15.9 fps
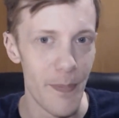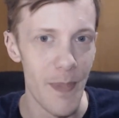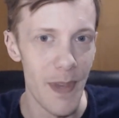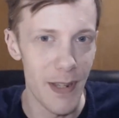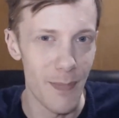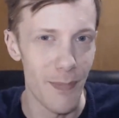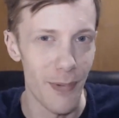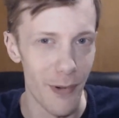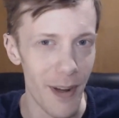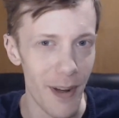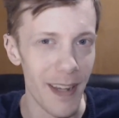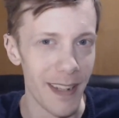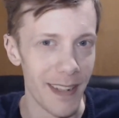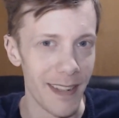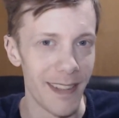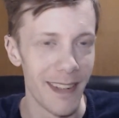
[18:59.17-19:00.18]
it's
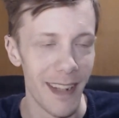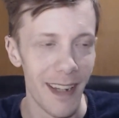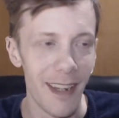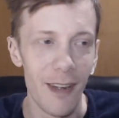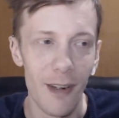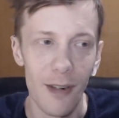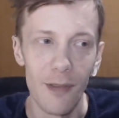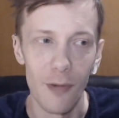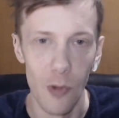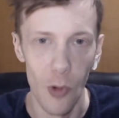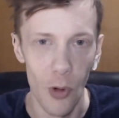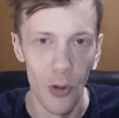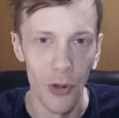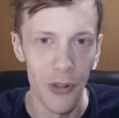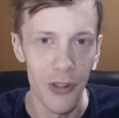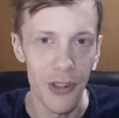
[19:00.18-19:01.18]
pretty
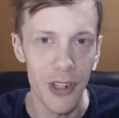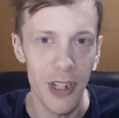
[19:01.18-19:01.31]
raunch.